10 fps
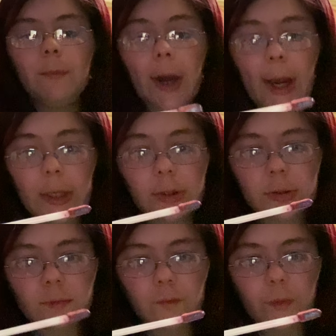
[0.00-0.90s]

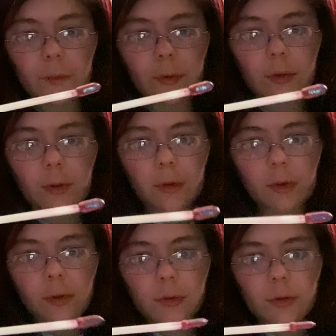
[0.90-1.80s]
When we were
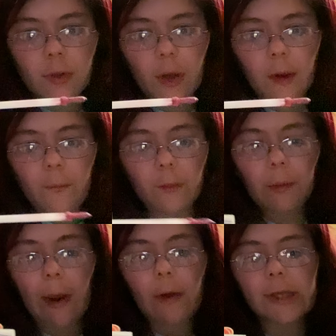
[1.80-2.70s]

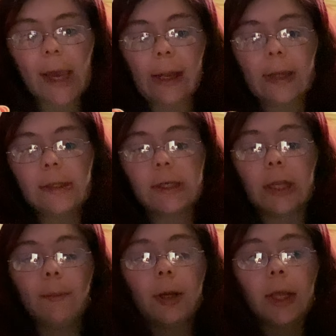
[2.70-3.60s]
outside, I didn't see
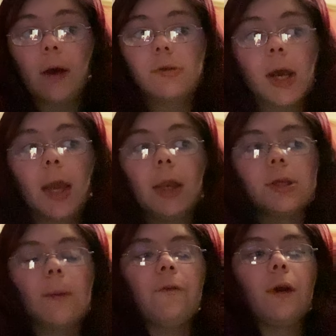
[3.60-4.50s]
anybody outside
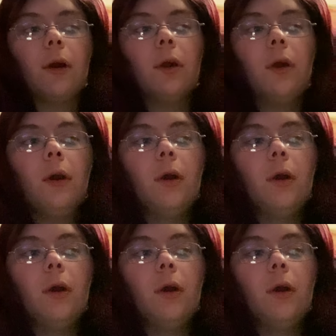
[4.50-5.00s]
except for